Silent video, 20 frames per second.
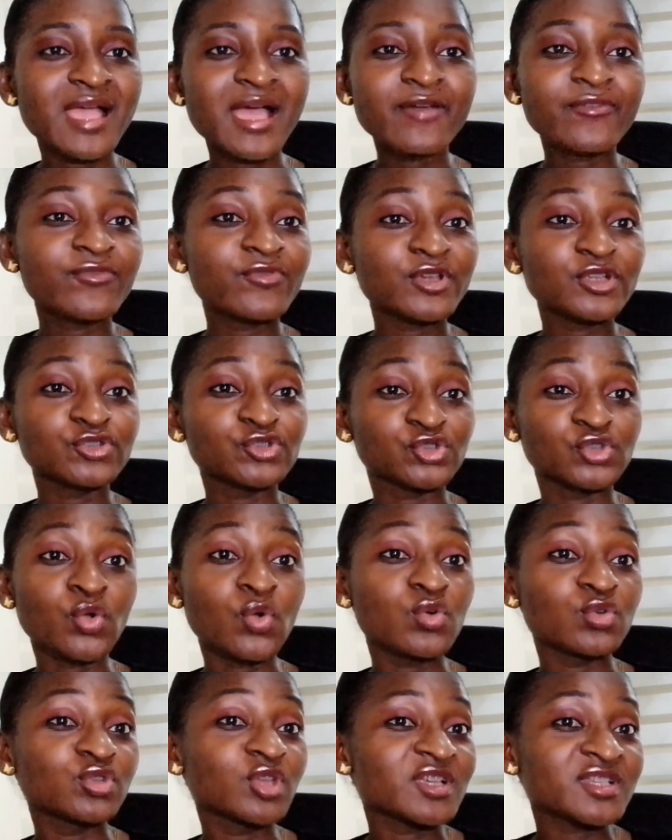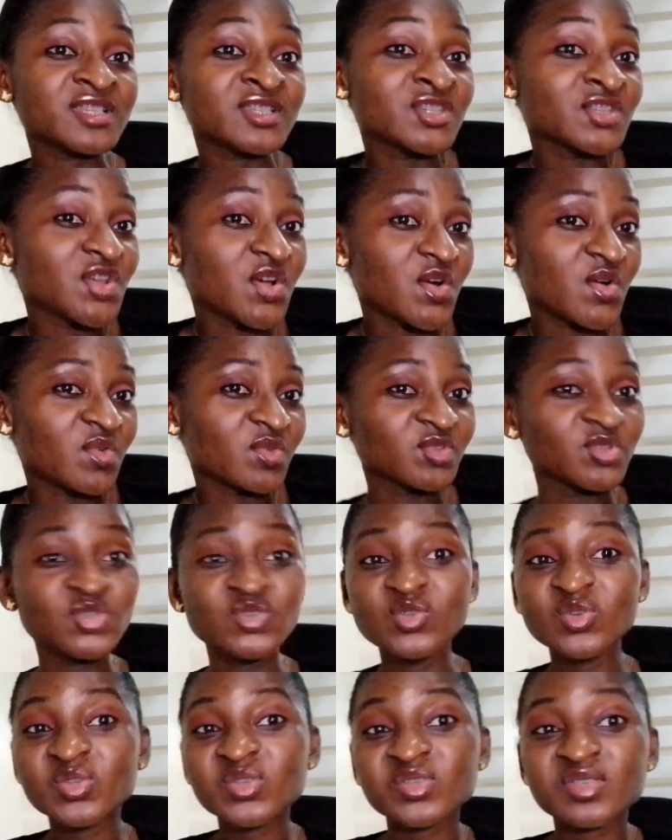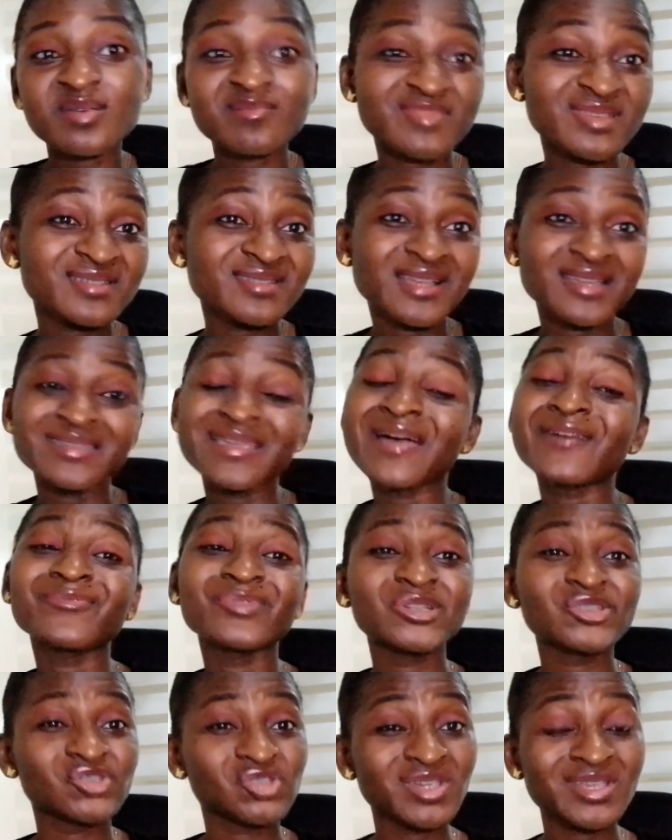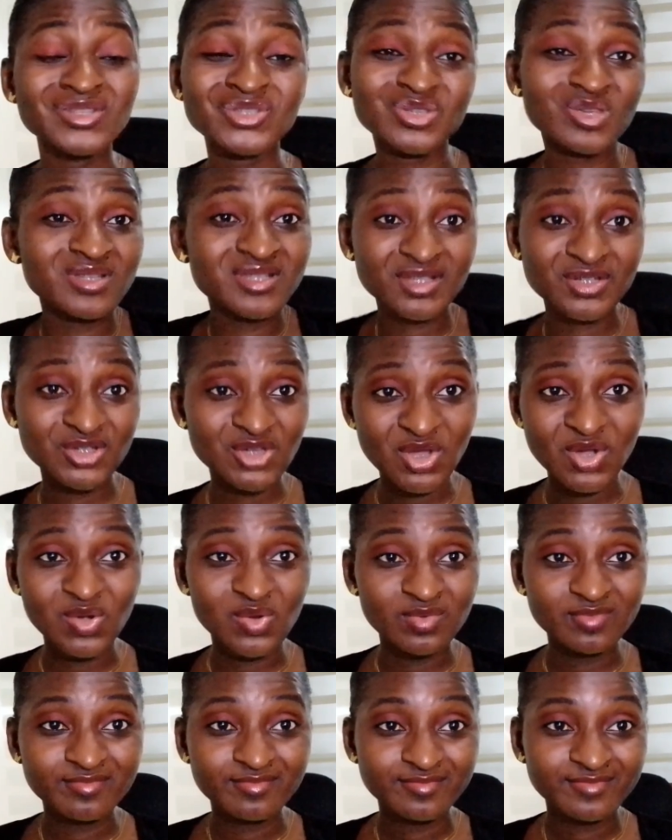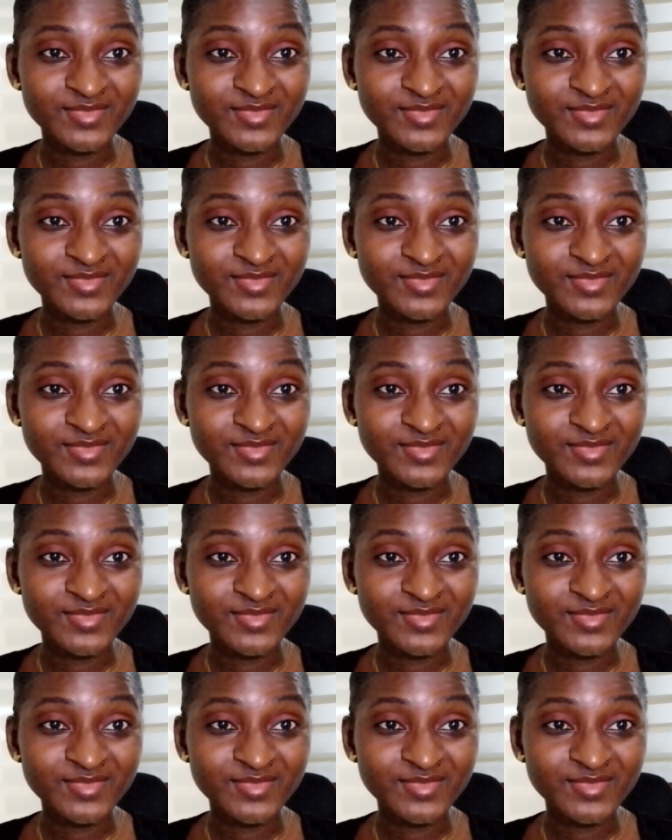the average Joe doesn't know. You know something that the average Jane doesn't know.